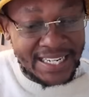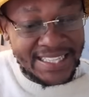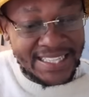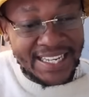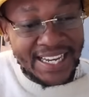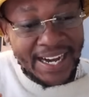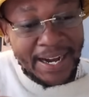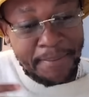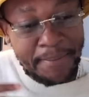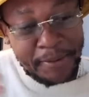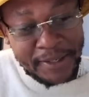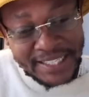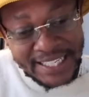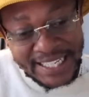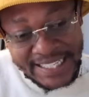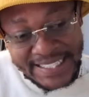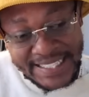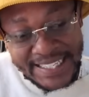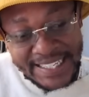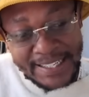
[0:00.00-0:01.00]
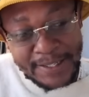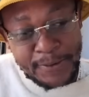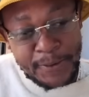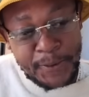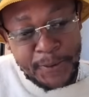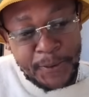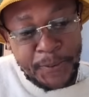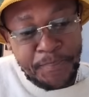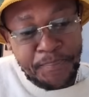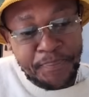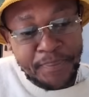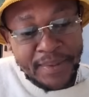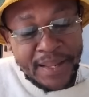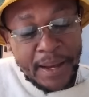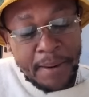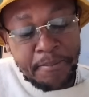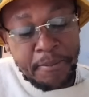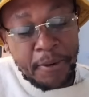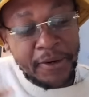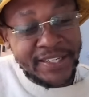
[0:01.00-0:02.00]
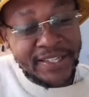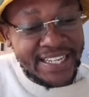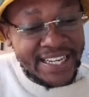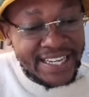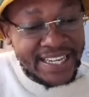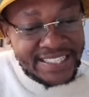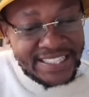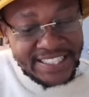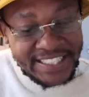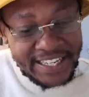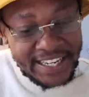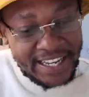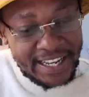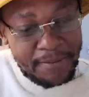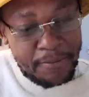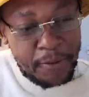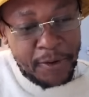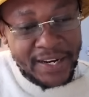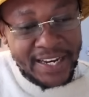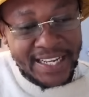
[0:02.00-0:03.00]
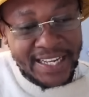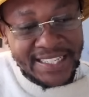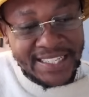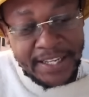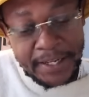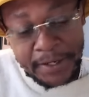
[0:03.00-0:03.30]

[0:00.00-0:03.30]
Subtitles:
They are protesting to protect General Mkhwanazi.